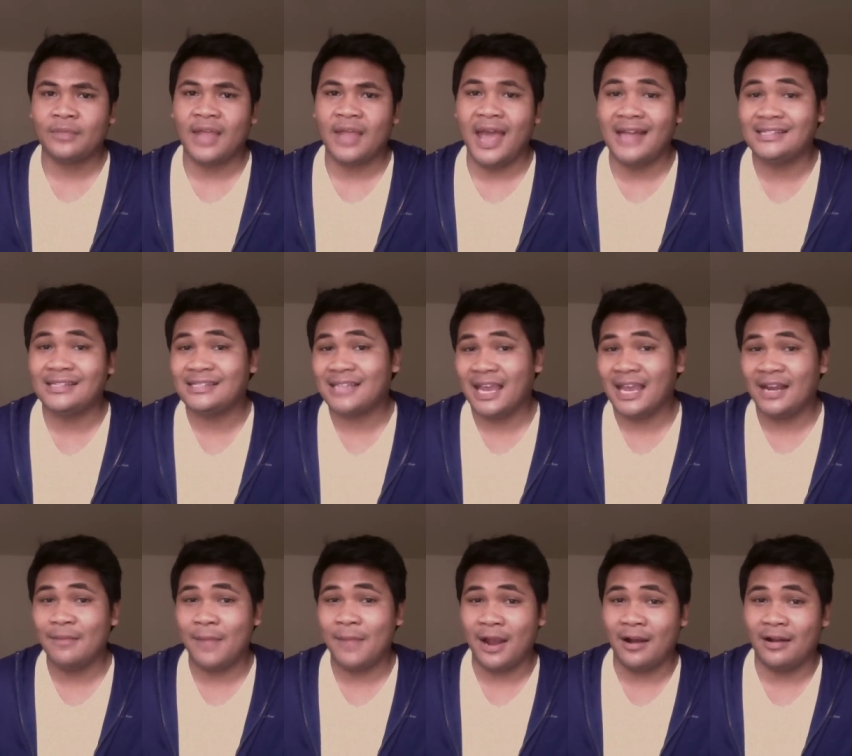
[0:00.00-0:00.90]
at Skate
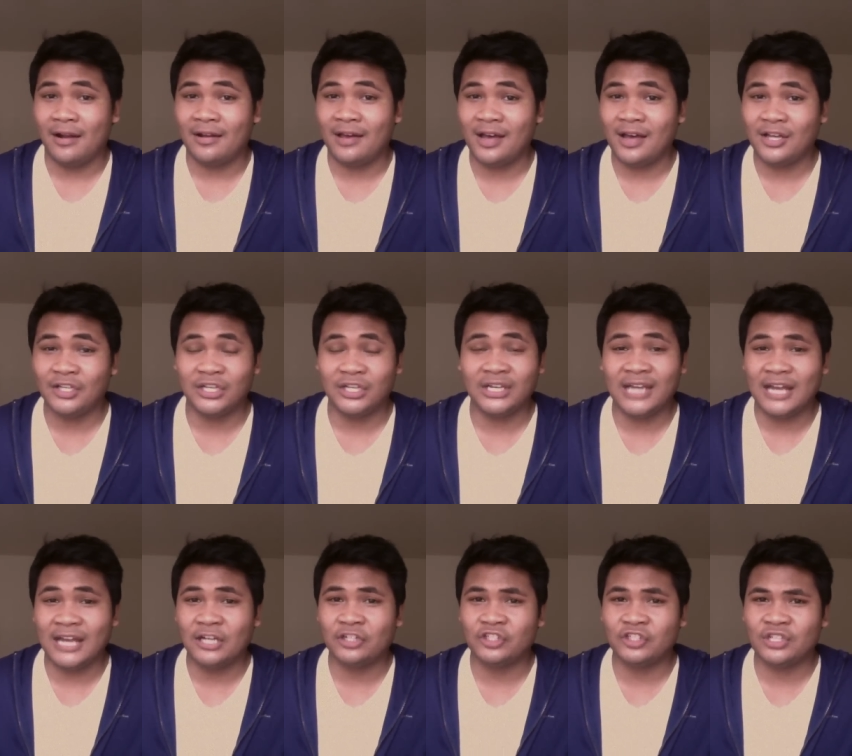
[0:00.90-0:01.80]
America, good
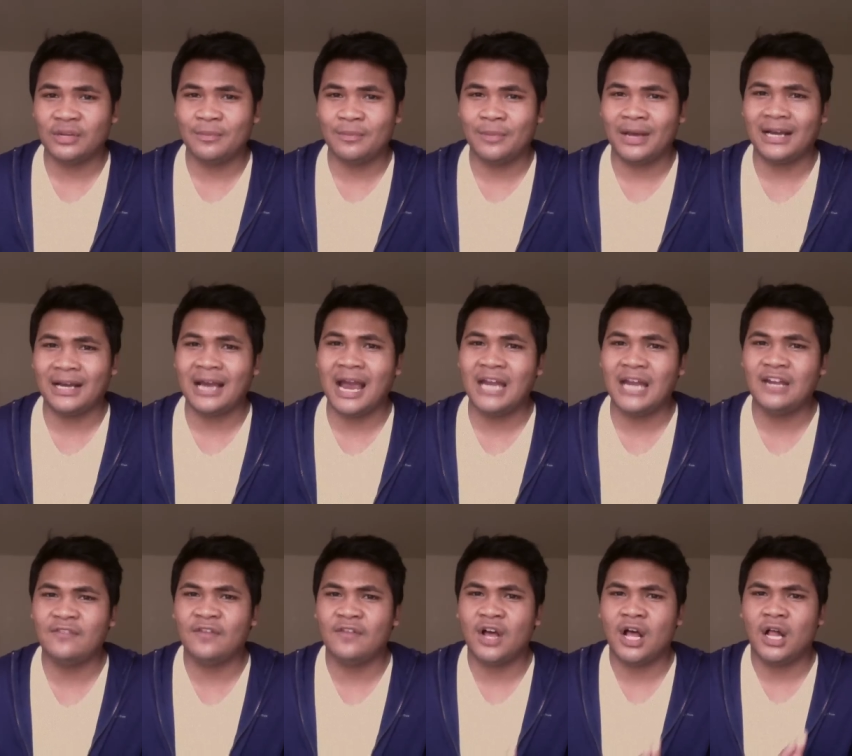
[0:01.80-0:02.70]
energy, but kind
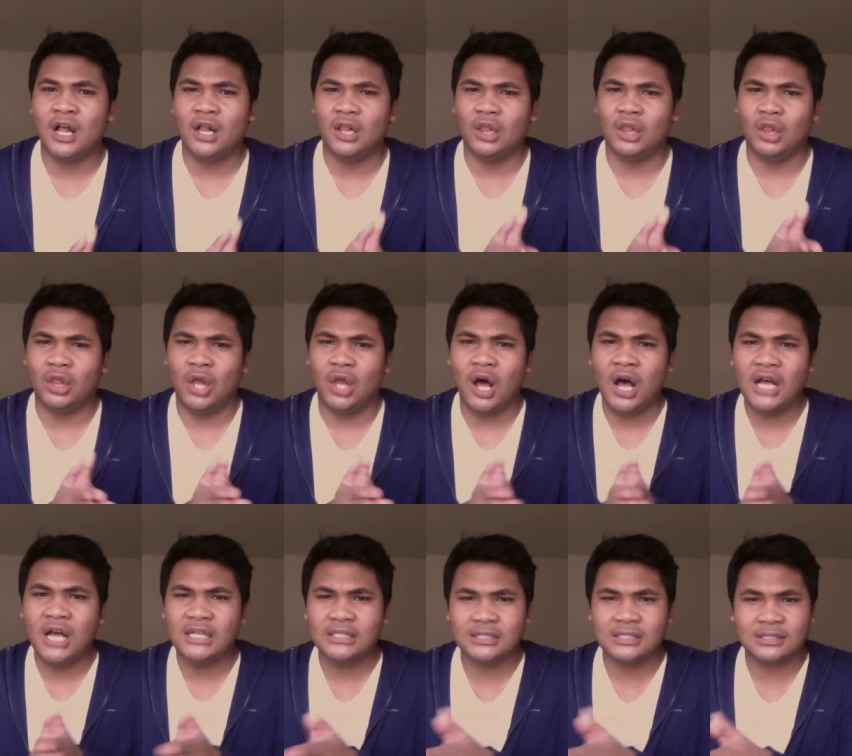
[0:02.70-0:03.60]
of
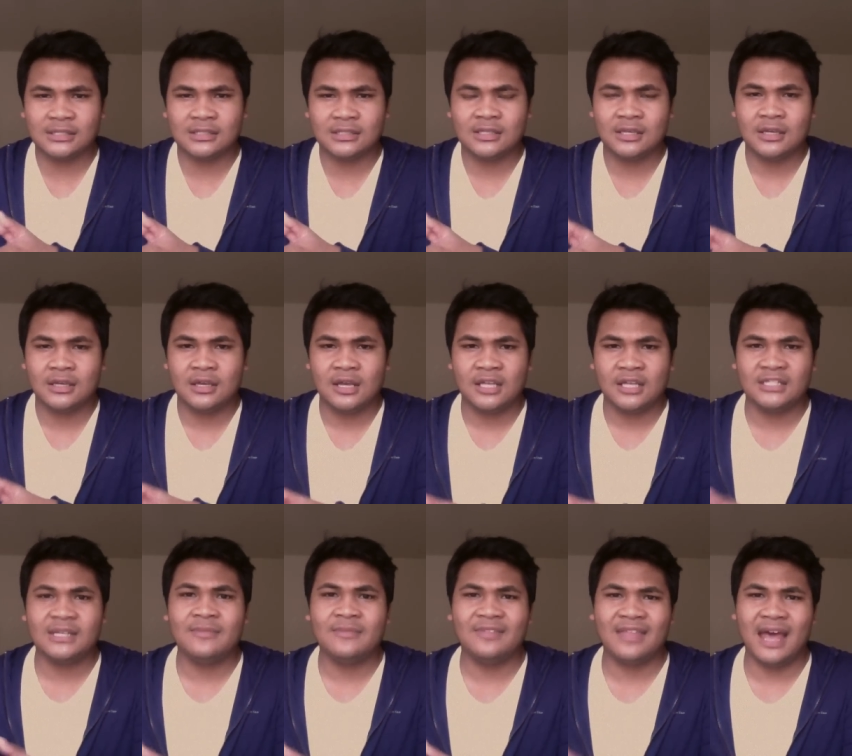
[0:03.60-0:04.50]
lost
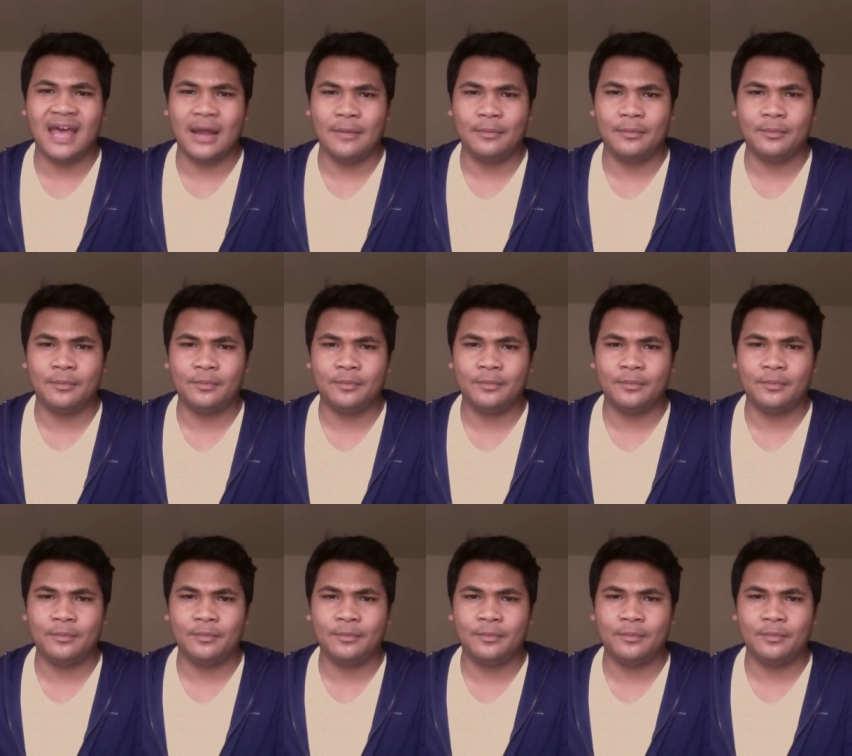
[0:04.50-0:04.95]
some of that